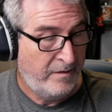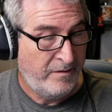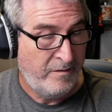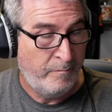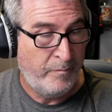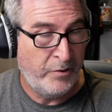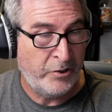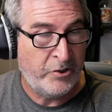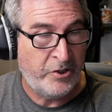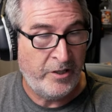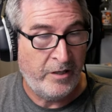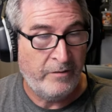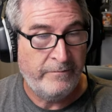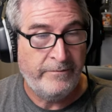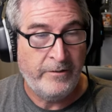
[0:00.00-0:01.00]

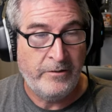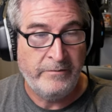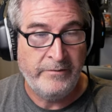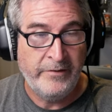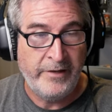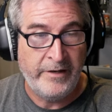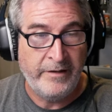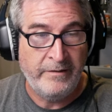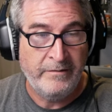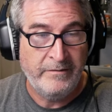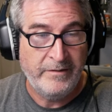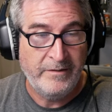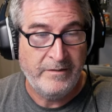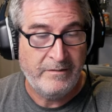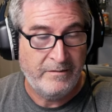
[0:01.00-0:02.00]
bookshelf over there,
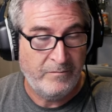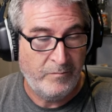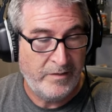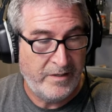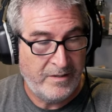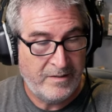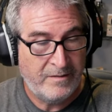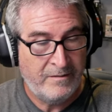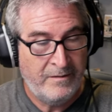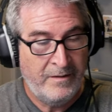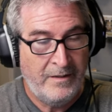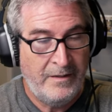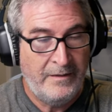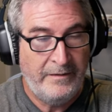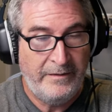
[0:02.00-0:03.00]
just with his
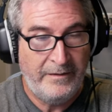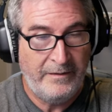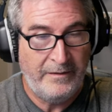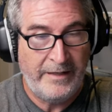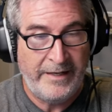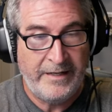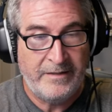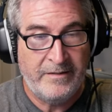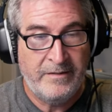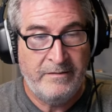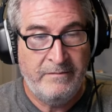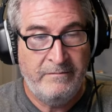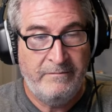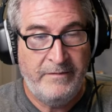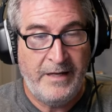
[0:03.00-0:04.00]
little legs
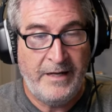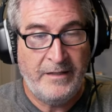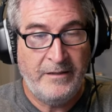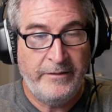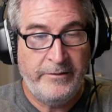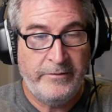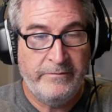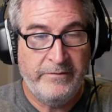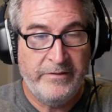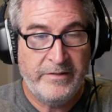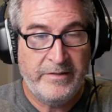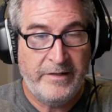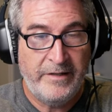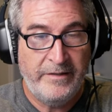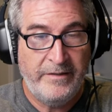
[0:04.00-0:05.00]
dangling over the
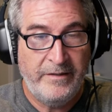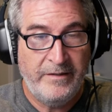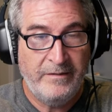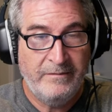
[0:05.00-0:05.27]
side there.